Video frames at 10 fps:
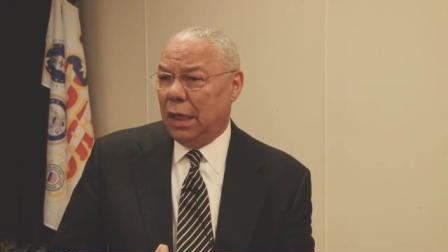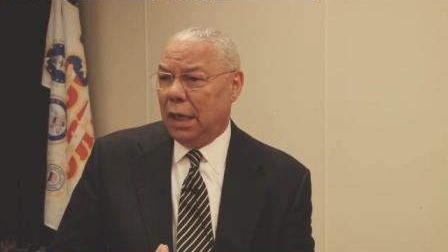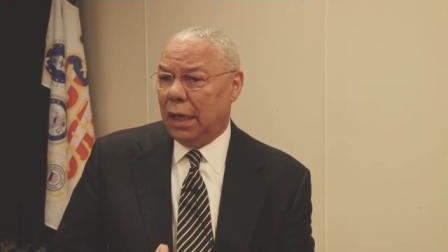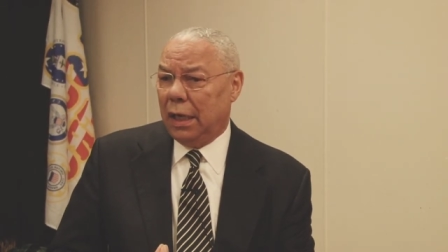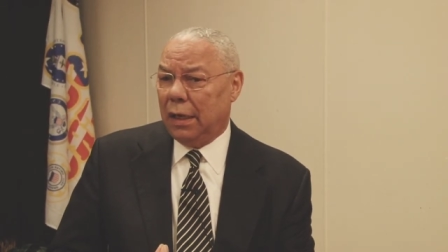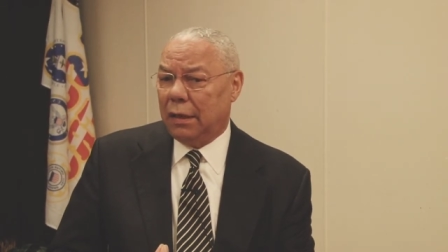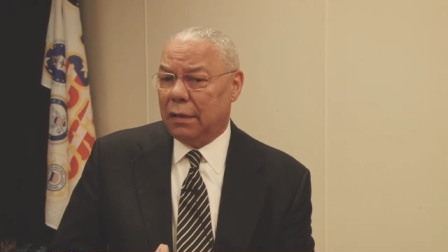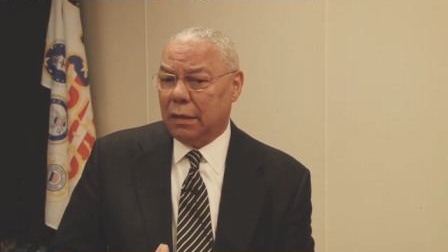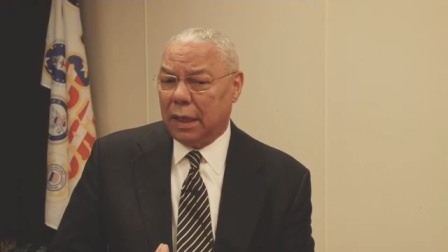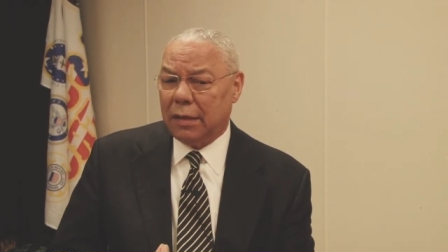
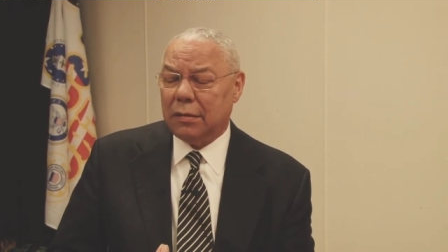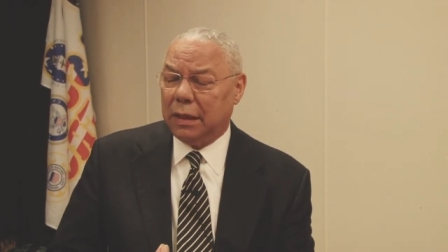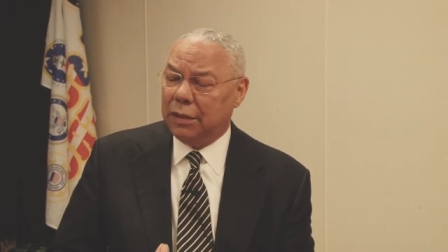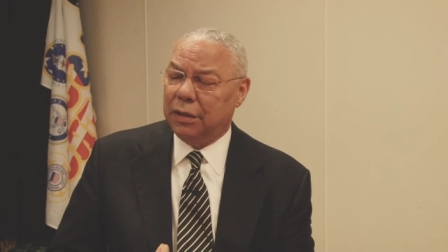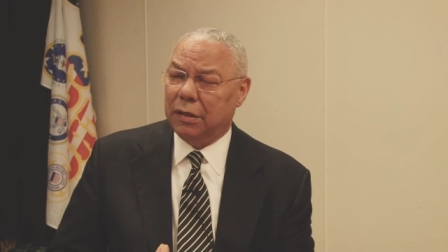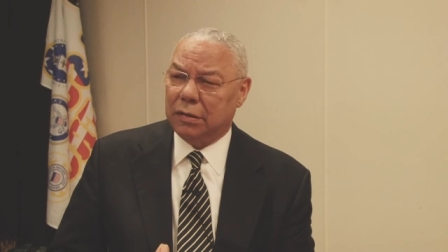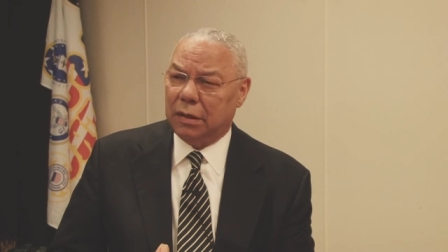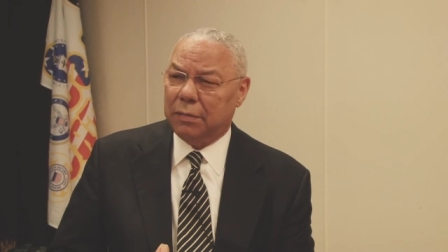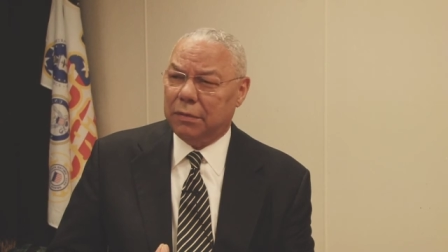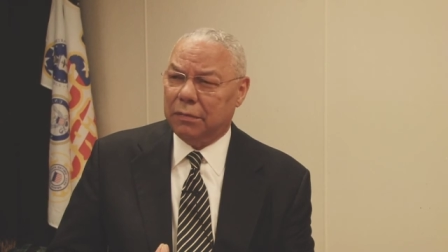And the last 10 years
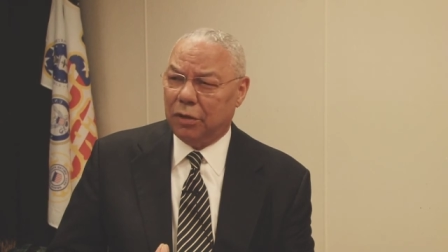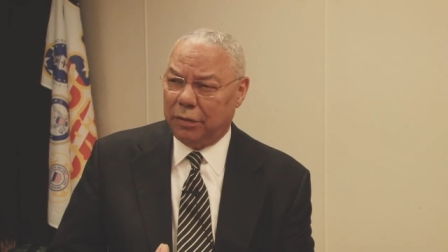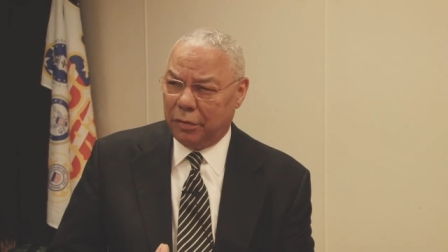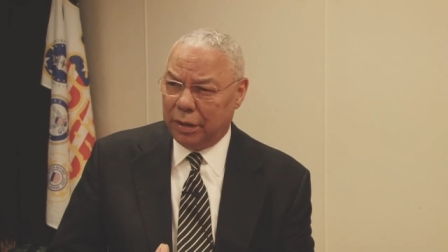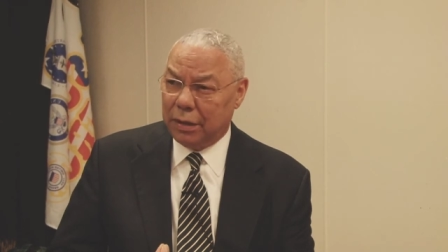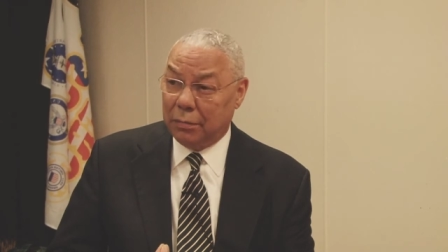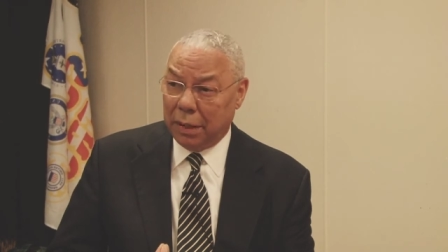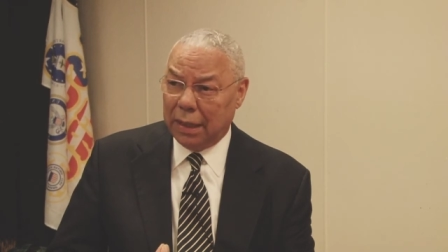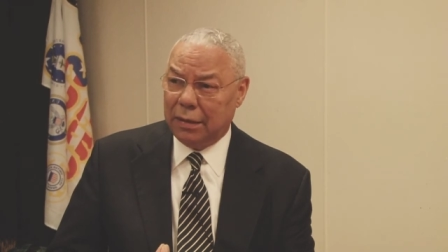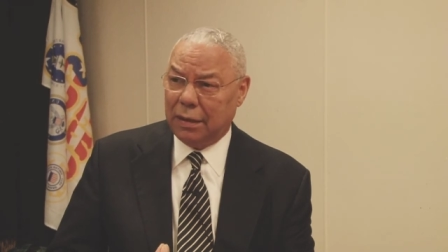have been very, very
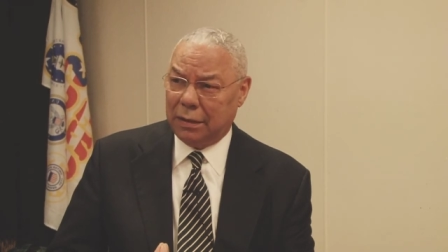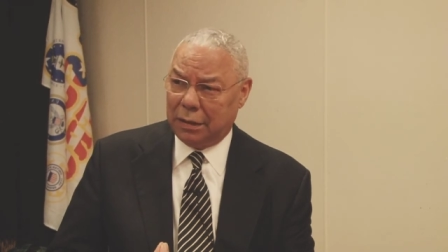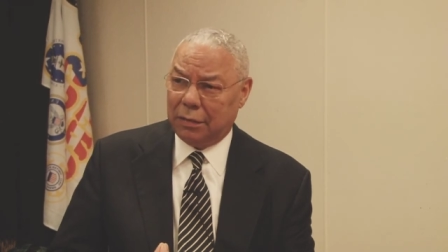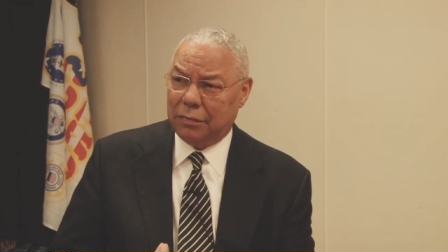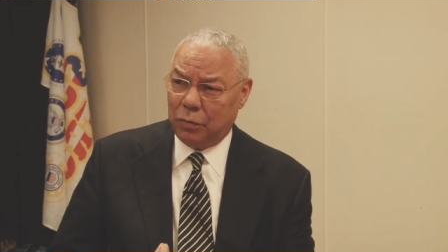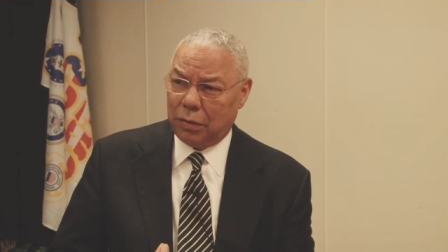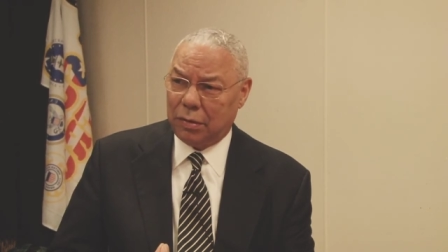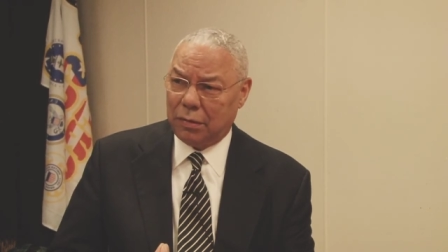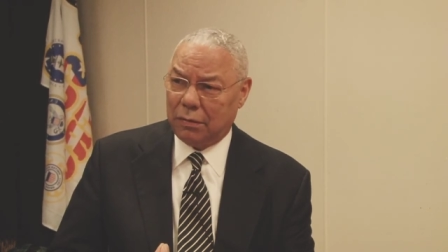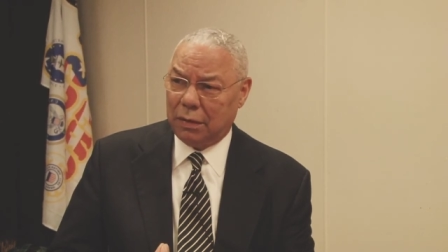demanding on our force.